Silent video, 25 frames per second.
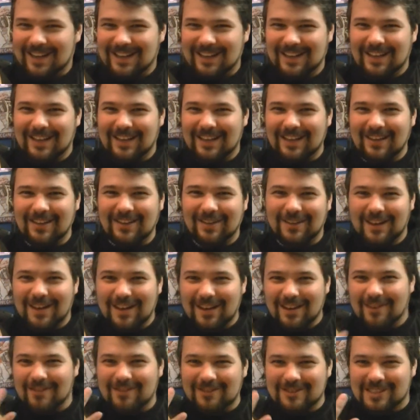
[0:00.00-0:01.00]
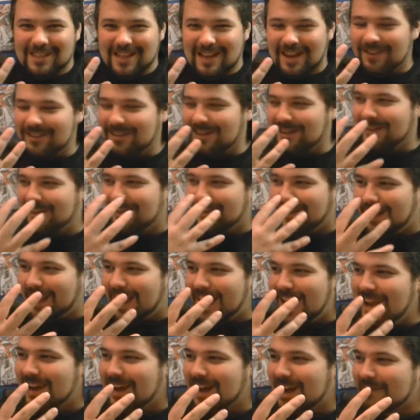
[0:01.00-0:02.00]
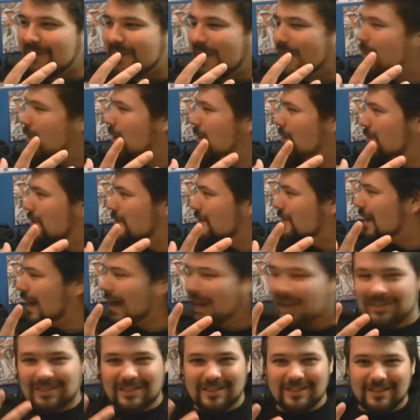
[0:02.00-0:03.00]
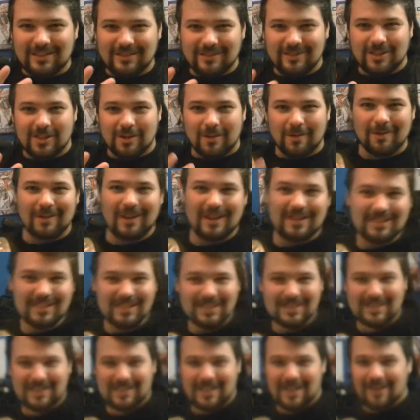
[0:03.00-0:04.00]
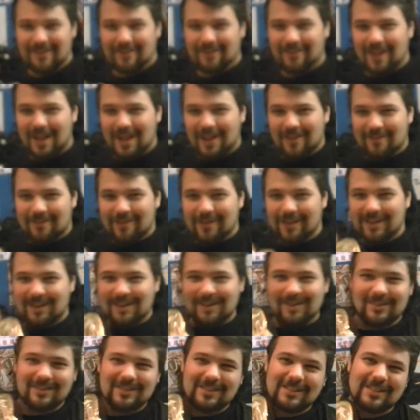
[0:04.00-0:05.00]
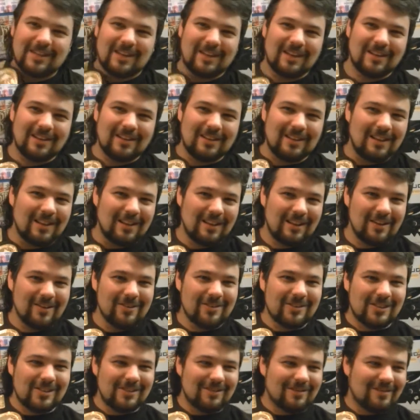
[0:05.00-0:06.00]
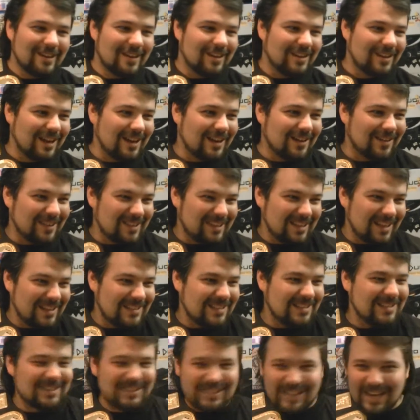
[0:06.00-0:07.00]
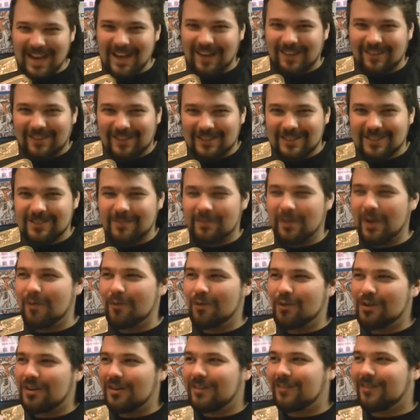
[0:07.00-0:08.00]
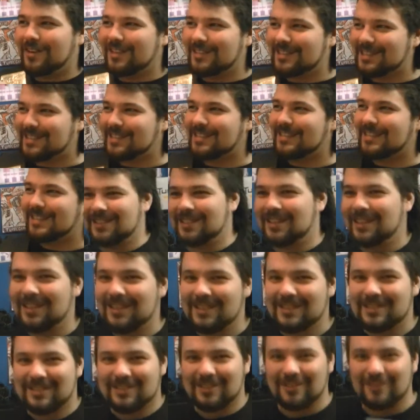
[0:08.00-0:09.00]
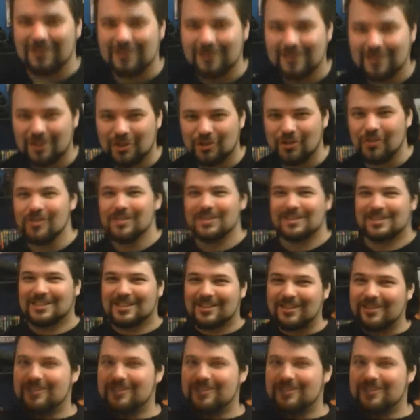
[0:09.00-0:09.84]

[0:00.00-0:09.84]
you know, can almost count on your hand how many people are actually doing TurboGrafx 16 videos on YouTube right now. And that's a shame. There should be more of us. So join Star